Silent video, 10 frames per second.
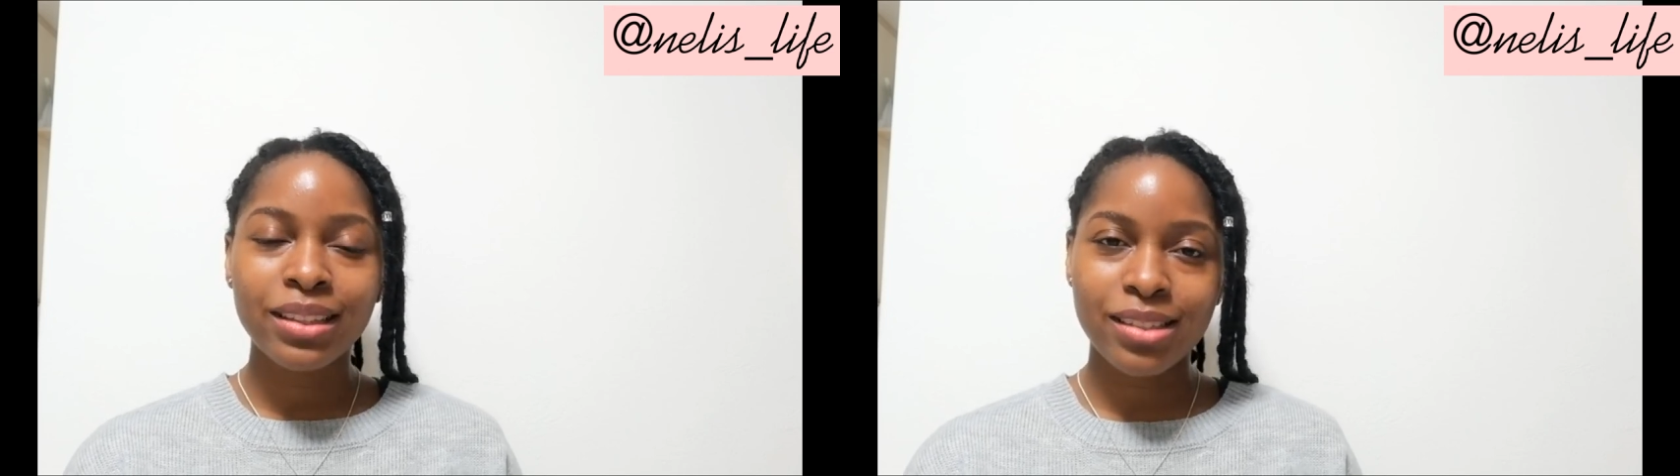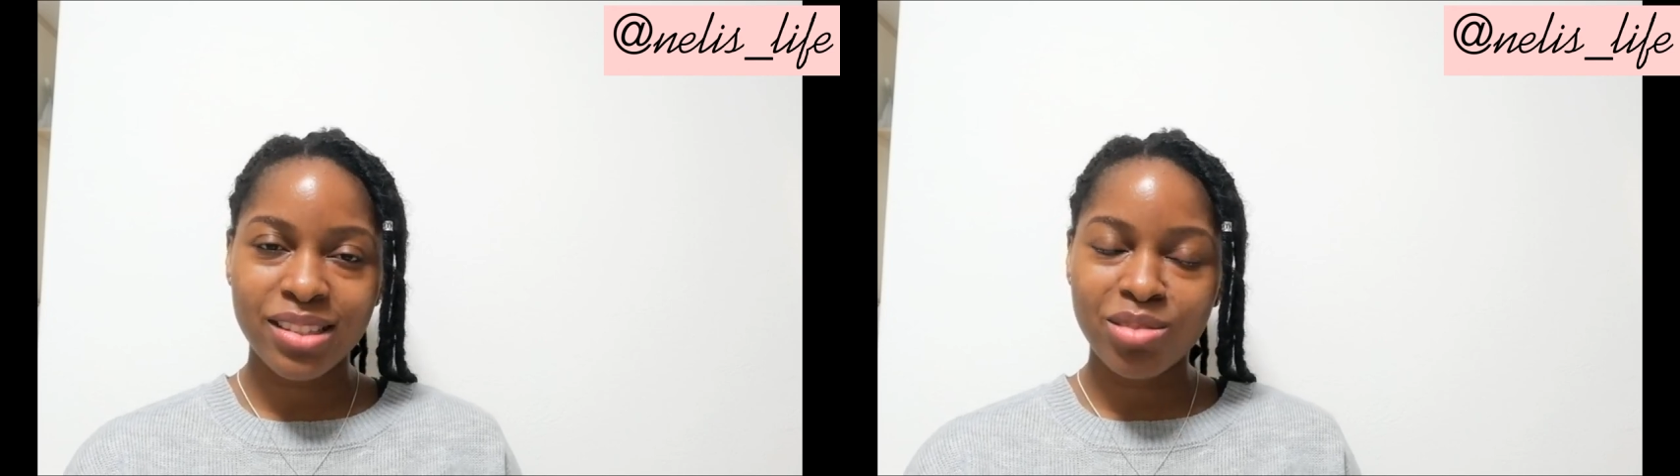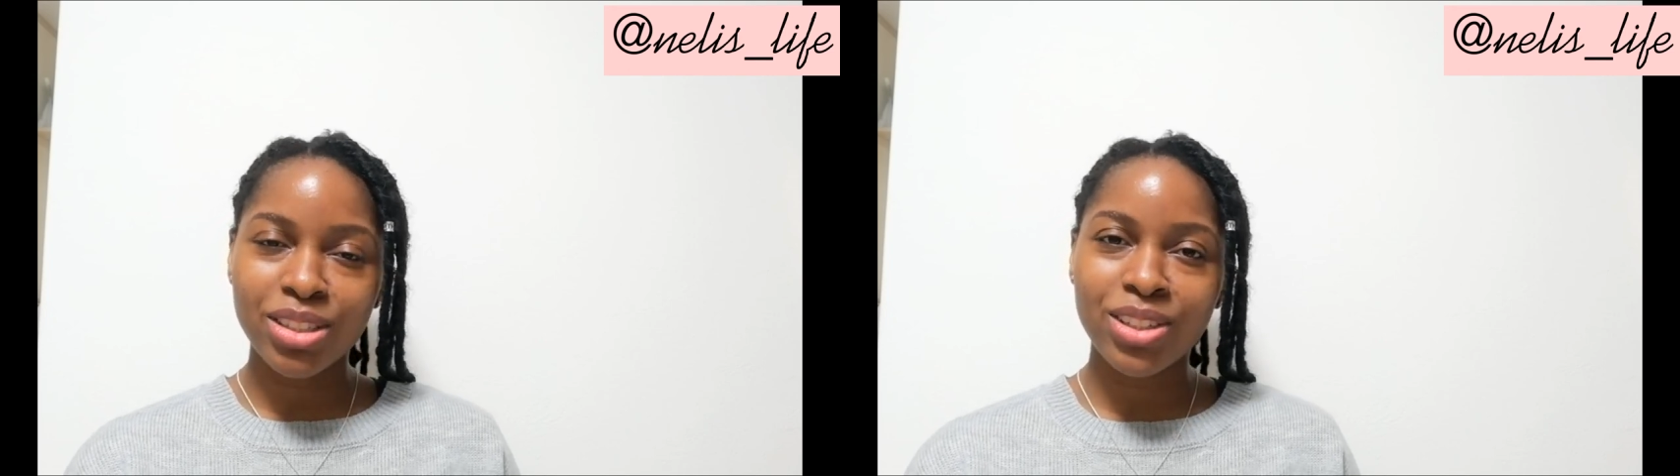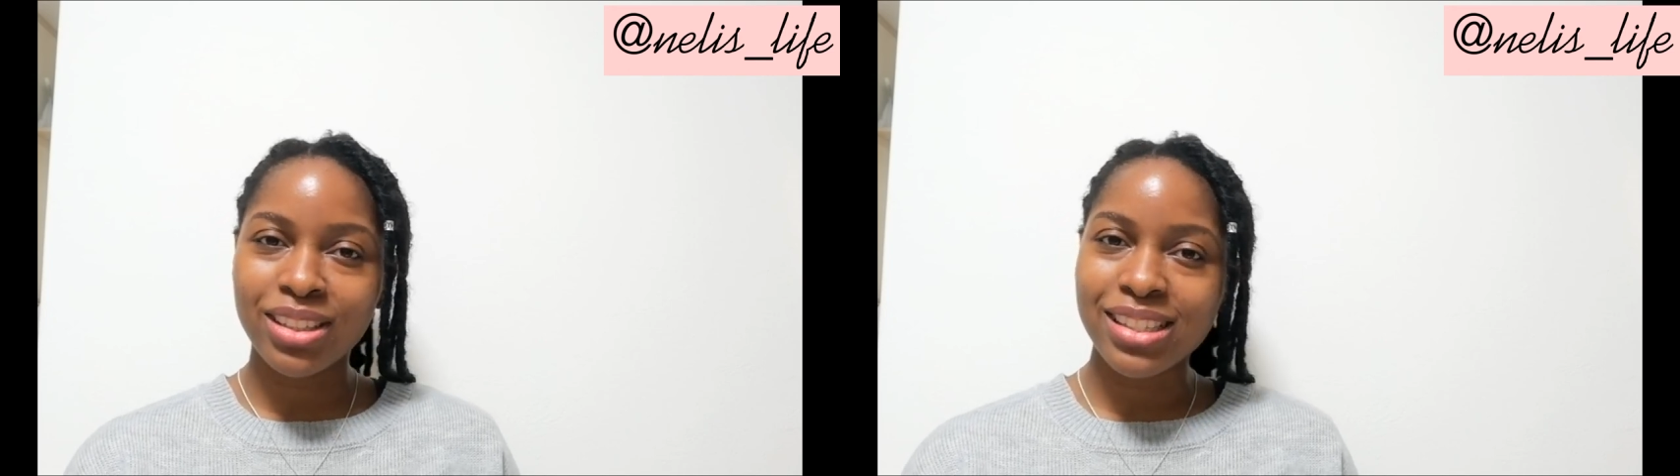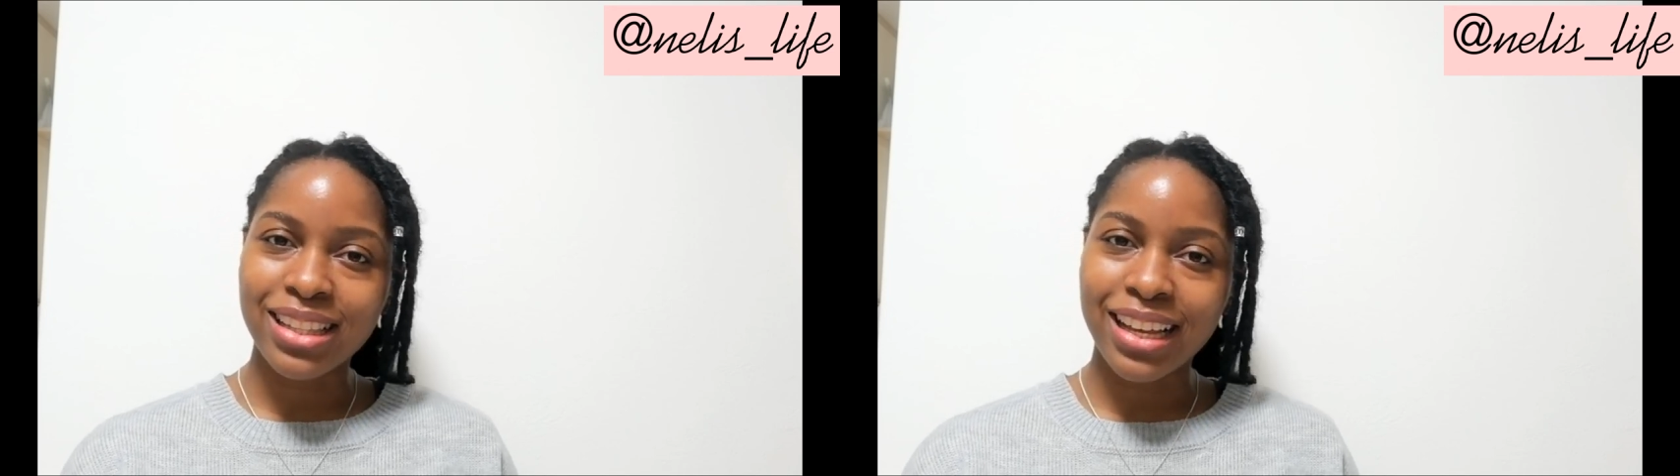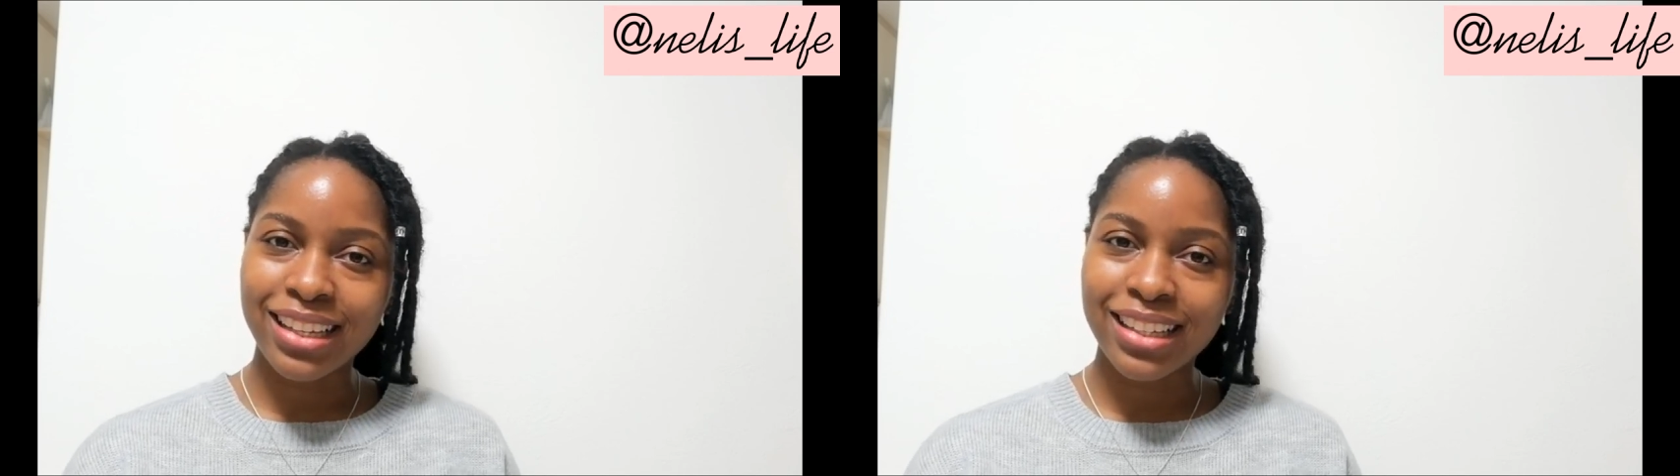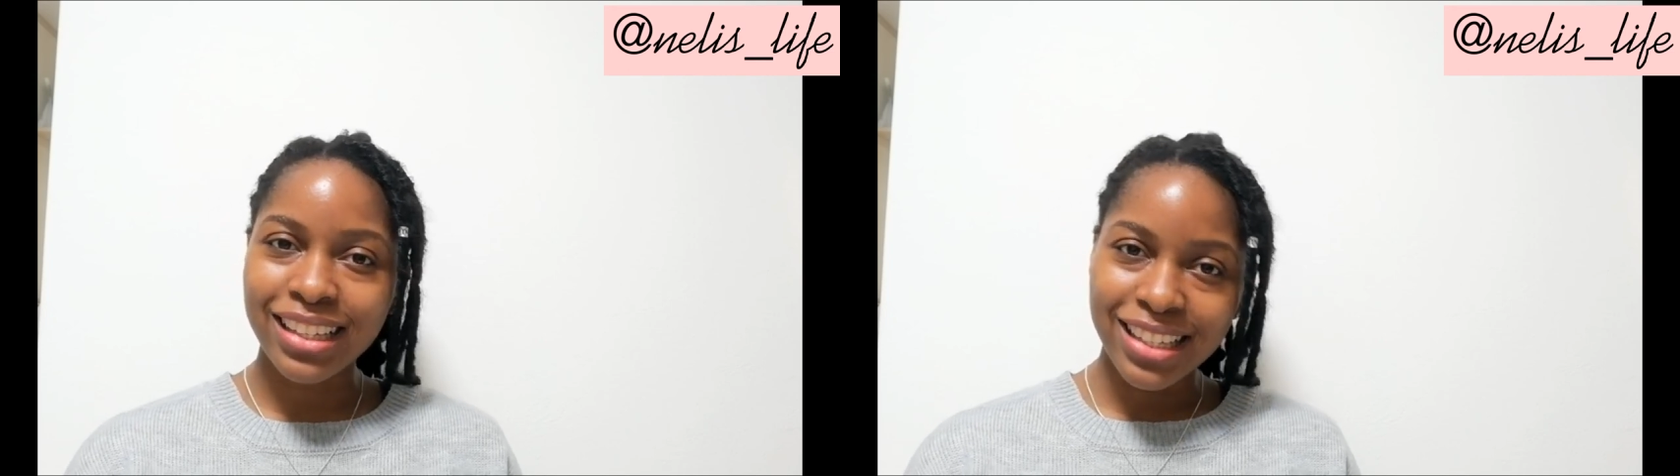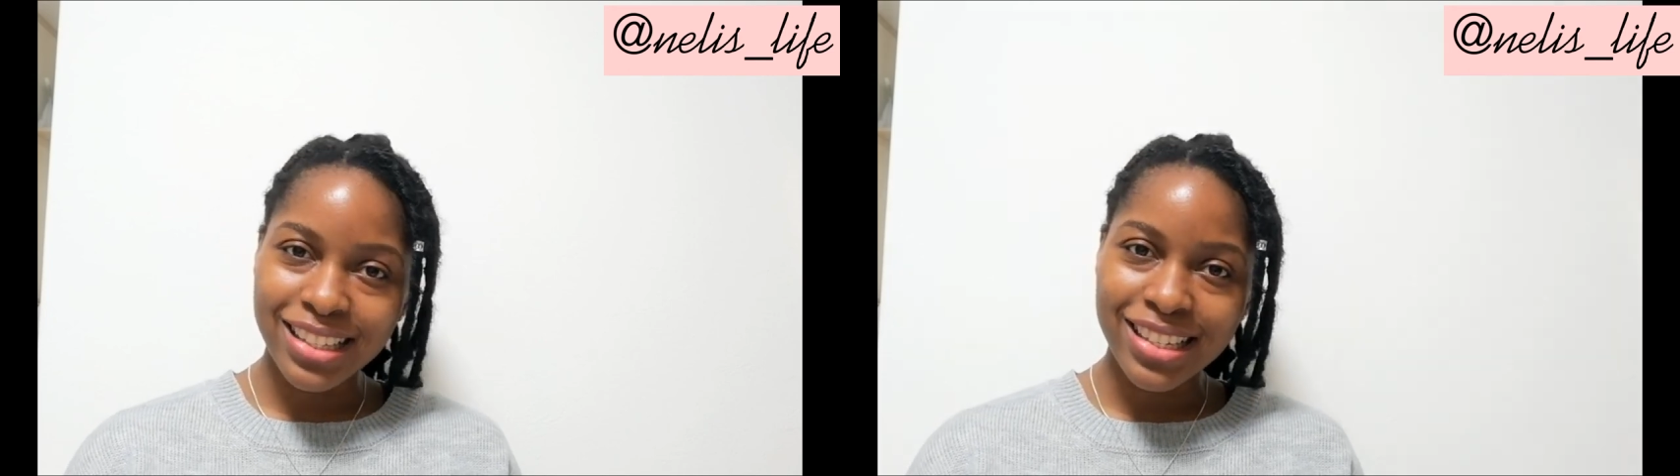the situation is like
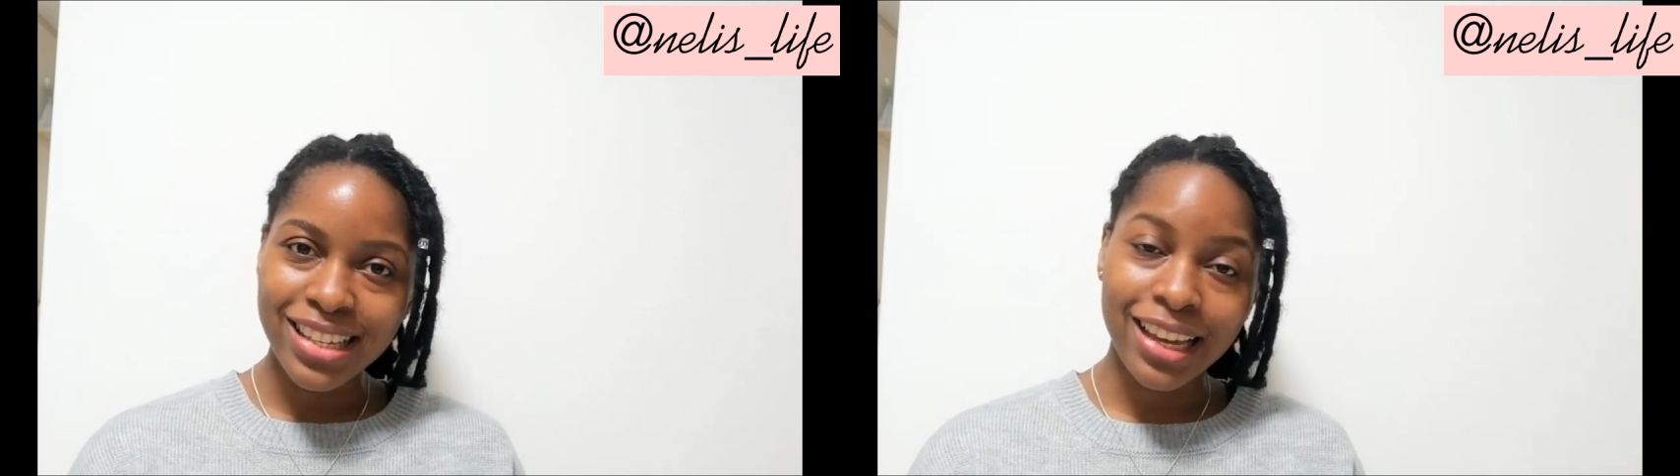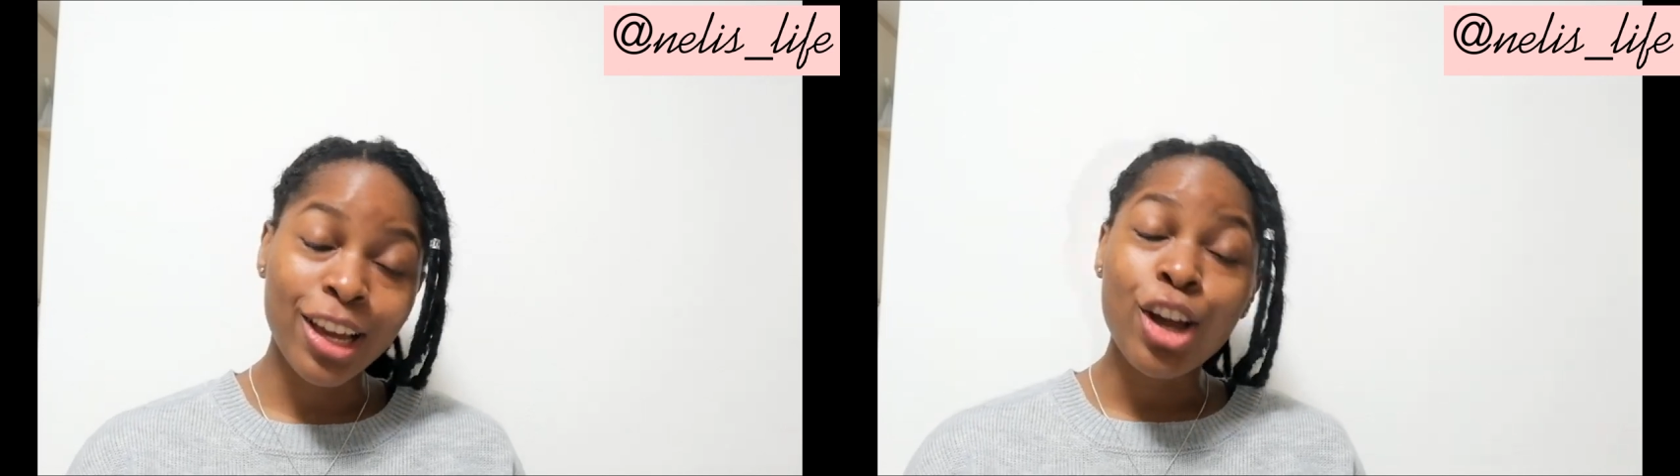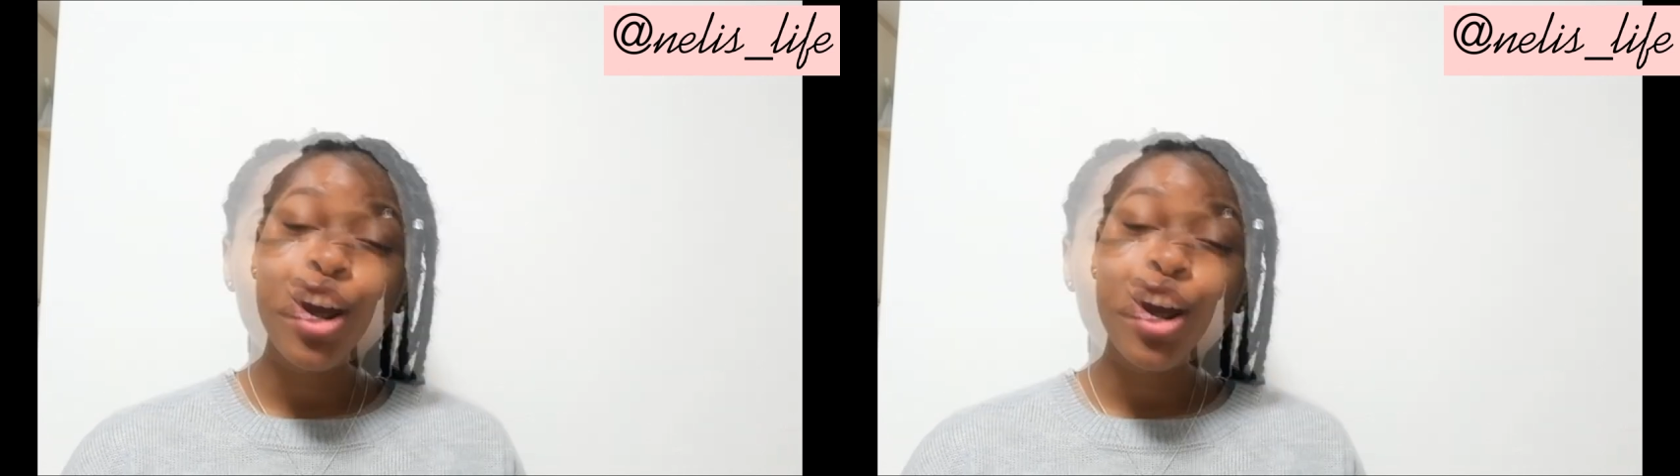in here.